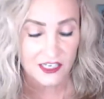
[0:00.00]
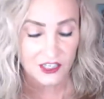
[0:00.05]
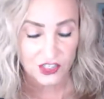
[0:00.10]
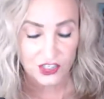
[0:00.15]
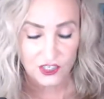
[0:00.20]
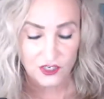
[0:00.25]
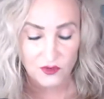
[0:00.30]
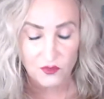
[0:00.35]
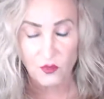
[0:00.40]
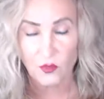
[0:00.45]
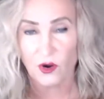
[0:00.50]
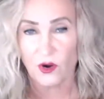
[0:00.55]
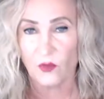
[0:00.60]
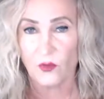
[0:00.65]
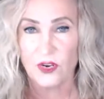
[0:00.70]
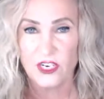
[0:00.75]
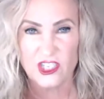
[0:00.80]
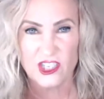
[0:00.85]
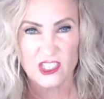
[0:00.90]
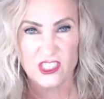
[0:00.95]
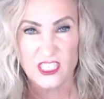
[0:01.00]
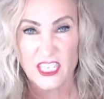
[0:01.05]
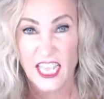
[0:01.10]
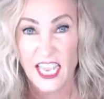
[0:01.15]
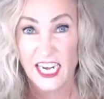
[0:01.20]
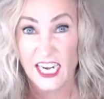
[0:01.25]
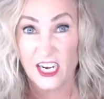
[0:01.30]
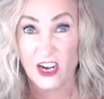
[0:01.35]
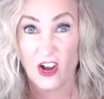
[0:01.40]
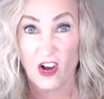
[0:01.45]
session where we just
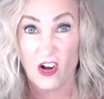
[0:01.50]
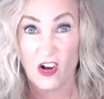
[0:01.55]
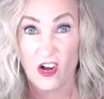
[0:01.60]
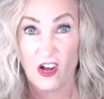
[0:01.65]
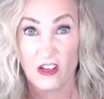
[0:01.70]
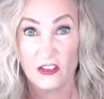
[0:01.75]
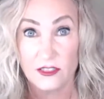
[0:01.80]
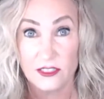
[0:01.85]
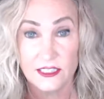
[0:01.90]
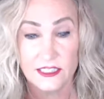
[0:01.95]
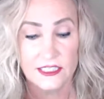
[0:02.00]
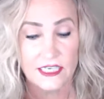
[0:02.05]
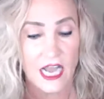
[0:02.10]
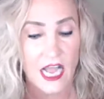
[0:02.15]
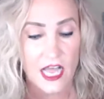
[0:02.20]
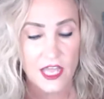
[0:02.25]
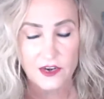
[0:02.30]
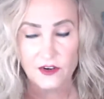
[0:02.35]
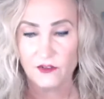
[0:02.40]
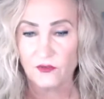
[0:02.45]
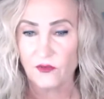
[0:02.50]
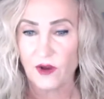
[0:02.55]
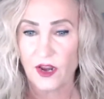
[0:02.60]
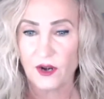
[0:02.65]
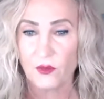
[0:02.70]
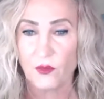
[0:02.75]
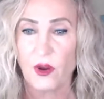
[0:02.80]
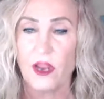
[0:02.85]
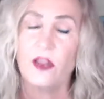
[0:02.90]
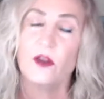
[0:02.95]
get it all done
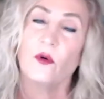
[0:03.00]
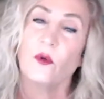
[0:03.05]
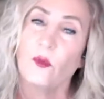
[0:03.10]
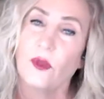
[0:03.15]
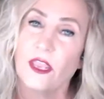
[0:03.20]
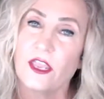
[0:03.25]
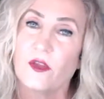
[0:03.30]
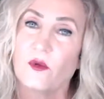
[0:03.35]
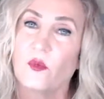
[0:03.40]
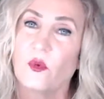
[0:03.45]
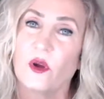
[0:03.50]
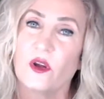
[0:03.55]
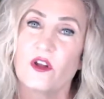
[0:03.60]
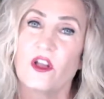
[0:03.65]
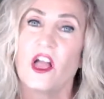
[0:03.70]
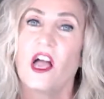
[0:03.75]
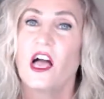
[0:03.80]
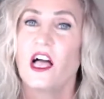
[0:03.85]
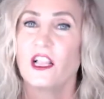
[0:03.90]
right away, or we can work